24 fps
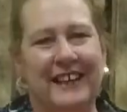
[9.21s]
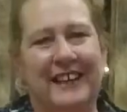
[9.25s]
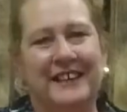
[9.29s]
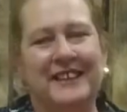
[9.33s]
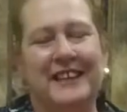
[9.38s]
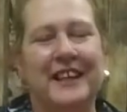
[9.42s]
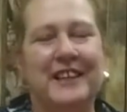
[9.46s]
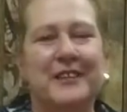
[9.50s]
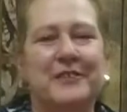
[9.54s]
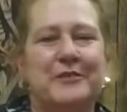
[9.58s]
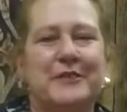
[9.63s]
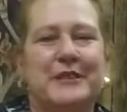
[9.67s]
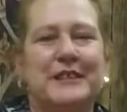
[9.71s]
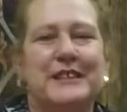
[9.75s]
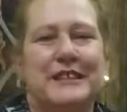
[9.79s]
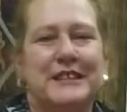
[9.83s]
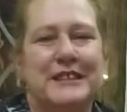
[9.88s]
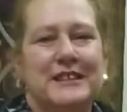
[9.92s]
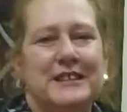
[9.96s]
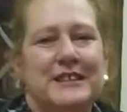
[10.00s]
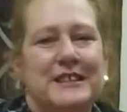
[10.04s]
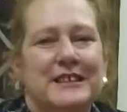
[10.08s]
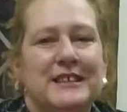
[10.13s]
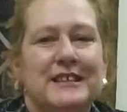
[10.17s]
Another
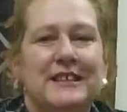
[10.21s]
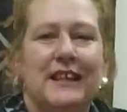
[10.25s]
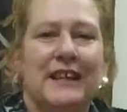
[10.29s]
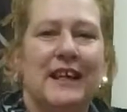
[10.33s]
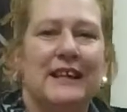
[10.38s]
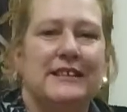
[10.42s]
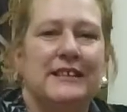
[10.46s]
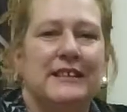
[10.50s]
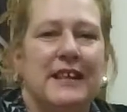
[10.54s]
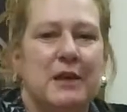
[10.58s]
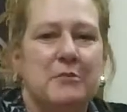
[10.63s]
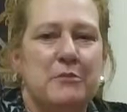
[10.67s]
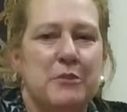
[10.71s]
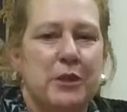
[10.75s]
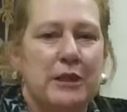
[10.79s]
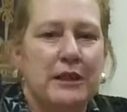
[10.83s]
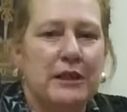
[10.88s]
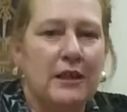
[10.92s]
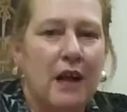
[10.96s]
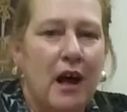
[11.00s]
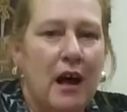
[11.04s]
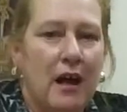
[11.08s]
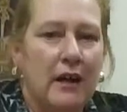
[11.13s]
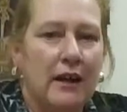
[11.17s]
reason to select Emery
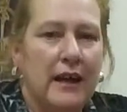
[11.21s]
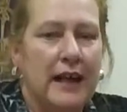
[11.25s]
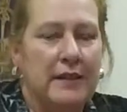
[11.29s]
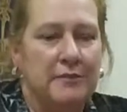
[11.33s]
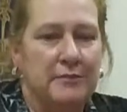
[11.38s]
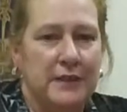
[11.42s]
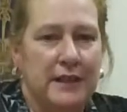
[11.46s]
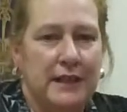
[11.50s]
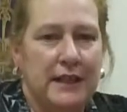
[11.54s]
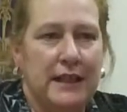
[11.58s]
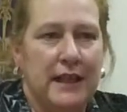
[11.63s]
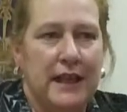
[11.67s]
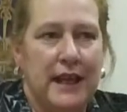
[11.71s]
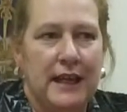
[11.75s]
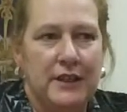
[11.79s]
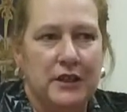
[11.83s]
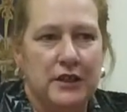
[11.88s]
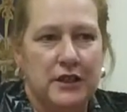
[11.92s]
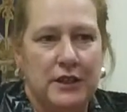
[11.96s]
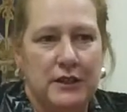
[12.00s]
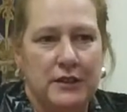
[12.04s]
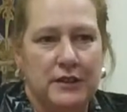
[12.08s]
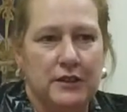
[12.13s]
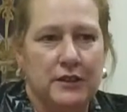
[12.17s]
Law and
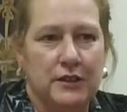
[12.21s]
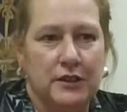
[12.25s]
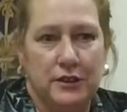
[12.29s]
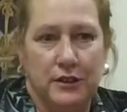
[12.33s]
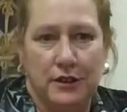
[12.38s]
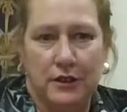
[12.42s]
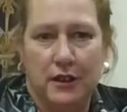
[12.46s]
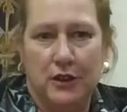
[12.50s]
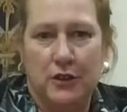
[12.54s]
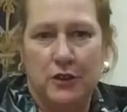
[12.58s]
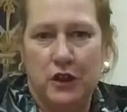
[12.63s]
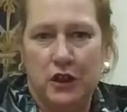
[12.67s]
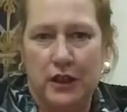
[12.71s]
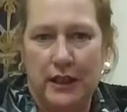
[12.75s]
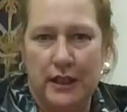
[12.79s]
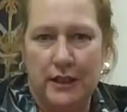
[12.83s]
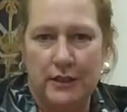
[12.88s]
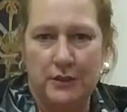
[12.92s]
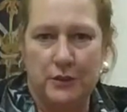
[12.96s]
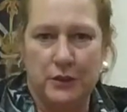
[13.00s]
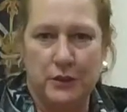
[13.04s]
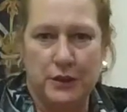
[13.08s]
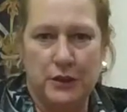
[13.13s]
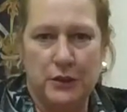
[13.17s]
Mediation to
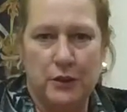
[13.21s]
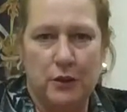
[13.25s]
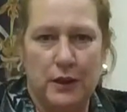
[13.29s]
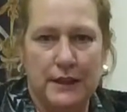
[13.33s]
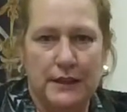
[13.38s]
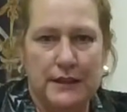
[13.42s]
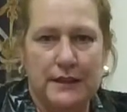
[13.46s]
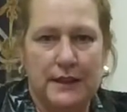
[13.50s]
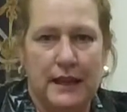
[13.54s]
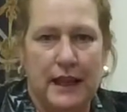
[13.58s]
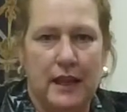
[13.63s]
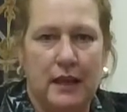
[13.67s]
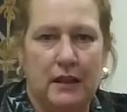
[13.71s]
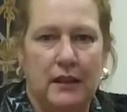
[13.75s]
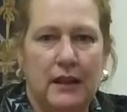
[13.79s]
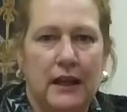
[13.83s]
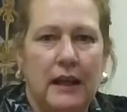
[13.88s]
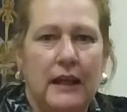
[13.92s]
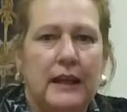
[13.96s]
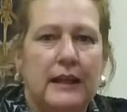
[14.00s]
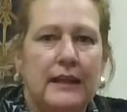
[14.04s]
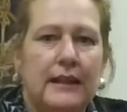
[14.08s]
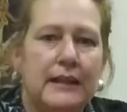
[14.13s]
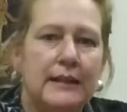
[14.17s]
negotiate your short sale
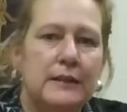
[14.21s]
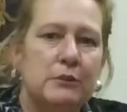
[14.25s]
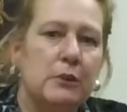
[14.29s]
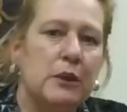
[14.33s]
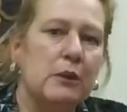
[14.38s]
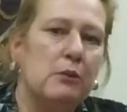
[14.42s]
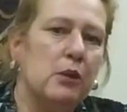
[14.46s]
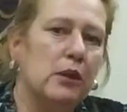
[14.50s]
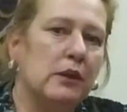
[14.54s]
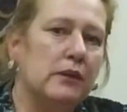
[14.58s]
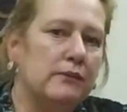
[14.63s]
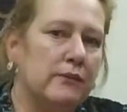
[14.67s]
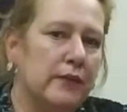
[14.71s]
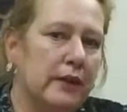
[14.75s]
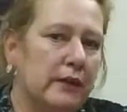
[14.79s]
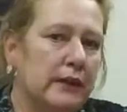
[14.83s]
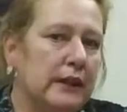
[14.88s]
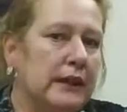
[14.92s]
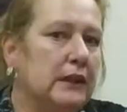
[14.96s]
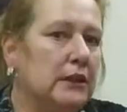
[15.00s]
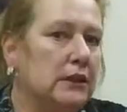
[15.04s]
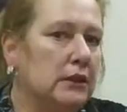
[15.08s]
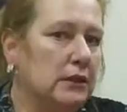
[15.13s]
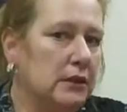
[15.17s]
is we work
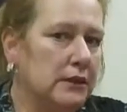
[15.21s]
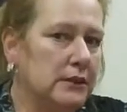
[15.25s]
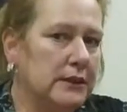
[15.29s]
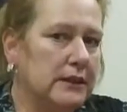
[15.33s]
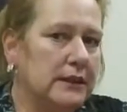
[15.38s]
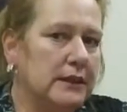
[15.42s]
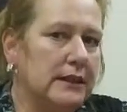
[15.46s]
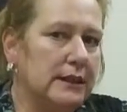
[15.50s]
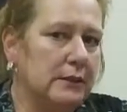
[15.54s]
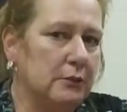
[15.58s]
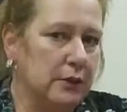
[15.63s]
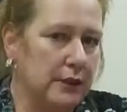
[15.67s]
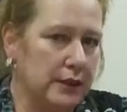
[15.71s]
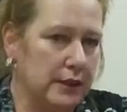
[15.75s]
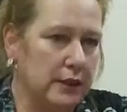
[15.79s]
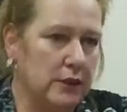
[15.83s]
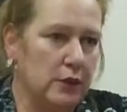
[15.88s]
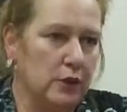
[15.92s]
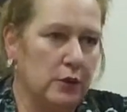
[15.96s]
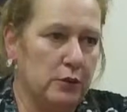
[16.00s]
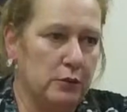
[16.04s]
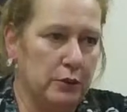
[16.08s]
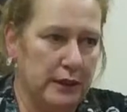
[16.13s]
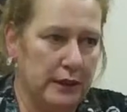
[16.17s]
very closely with
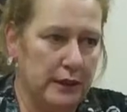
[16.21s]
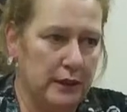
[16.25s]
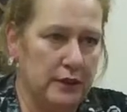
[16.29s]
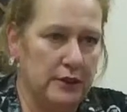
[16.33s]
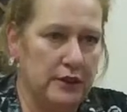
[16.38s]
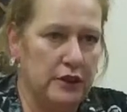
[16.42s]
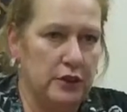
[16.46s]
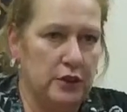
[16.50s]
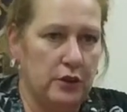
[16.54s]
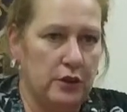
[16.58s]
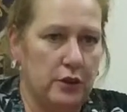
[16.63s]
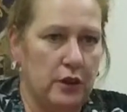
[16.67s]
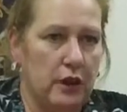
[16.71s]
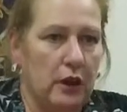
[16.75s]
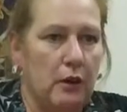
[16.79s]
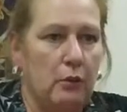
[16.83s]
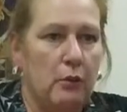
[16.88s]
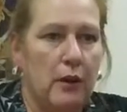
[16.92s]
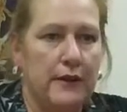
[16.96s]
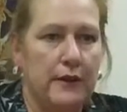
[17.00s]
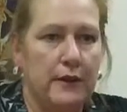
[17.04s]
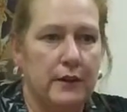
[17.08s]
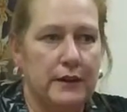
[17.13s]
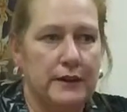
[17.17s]
your realtor,
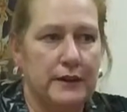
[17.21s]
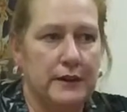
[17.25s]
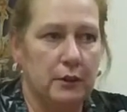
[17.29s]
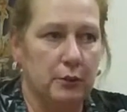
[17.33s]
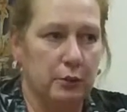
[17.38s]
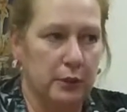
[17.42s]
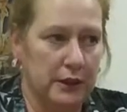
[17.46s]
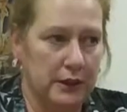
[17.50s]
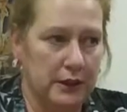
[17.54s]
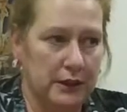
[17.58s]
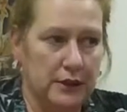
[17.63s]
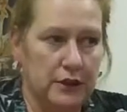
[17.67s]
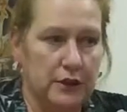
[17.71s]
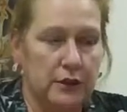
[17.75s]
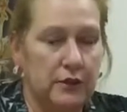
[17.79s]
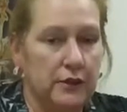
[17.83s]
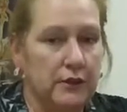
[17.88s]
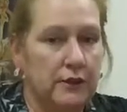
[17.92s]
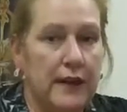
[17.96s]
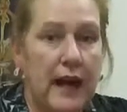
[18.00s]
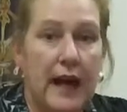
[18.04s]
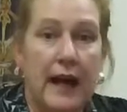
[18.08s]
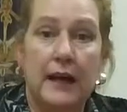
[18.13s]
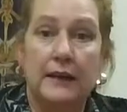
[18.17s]
whether it's a
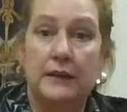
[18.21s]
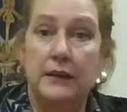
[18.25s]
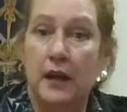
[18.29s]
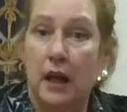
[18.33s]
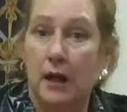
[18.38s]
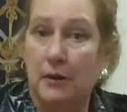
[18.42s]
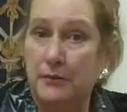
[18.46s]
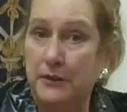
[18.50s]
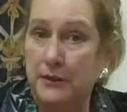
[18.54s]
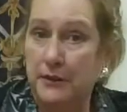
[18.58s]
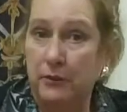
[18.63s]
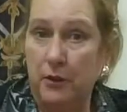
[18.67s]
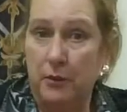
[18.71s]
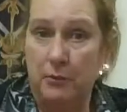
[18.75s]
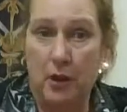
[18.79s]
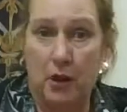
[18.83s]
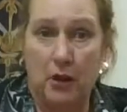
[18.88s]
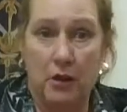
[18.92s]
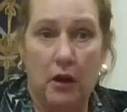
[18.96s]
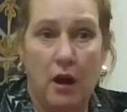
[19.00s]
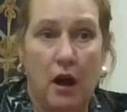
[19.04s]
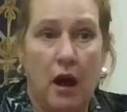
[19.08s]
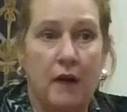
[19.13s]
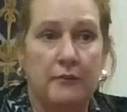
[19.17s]
realtor that comes from
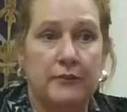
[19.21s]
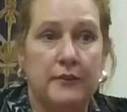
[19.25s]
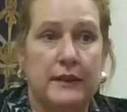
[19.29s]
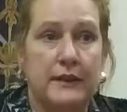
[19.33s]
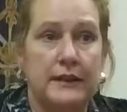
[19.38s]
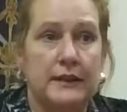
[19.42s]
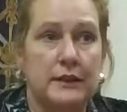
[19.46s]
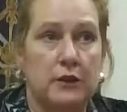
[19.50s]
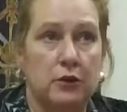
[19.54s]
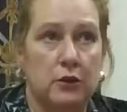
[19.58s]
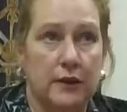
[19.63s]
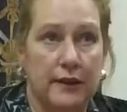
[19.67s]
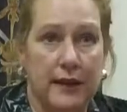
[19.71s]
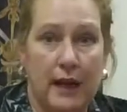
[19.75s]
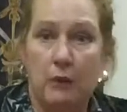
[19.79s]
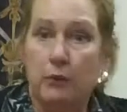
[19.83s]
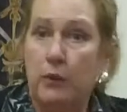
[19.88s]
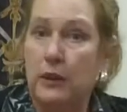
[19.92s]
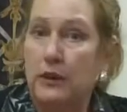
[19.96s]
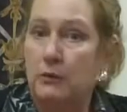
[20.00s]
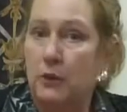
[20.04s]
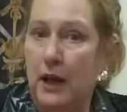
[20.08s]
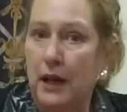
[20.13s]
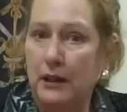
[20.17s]
our office or that
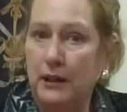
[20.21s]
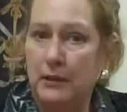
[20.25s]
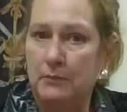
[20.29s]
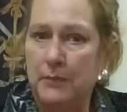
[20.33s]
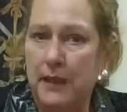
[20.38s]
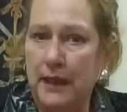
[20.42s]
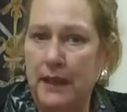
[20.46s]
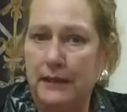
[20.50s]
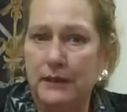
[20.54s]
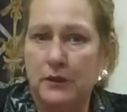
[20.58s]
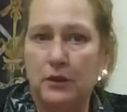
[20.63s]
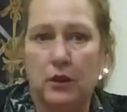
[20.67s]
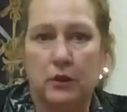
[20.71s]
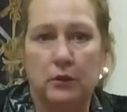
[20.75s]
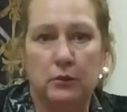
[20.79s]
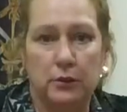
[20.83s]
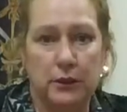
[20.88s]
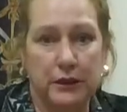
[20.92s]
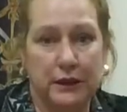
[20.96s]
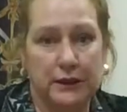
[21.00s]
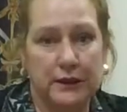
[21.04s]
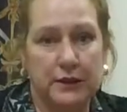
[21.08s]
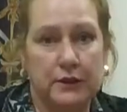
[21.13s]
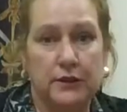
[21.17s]
we recommend, or a
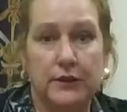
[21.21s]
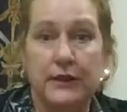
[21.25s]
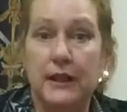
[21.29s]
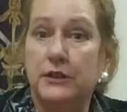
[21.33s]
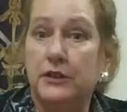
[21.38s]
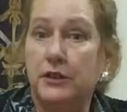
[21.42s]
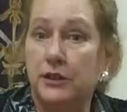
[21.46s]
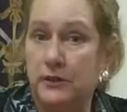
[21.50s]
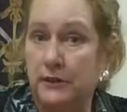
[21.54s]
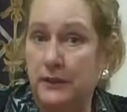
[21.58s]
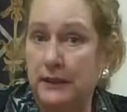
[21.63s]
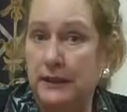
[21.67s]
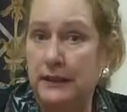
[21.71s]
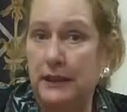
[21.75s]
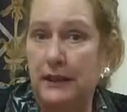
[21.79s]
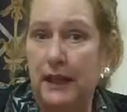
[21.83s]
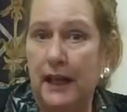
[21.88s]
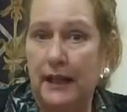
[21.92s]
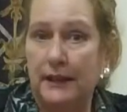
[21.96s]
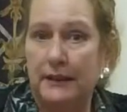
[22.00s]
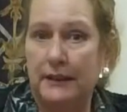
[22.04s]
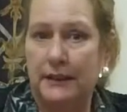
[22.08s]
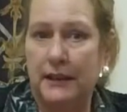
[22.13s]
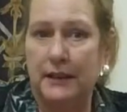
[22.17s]
realtor that you've
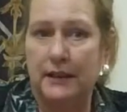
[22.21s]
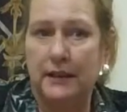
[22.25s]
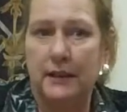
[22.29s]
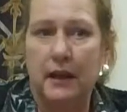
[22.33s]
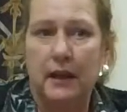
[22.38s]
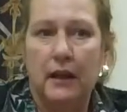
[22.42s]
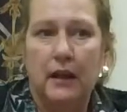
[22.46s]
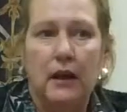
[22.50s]
selected.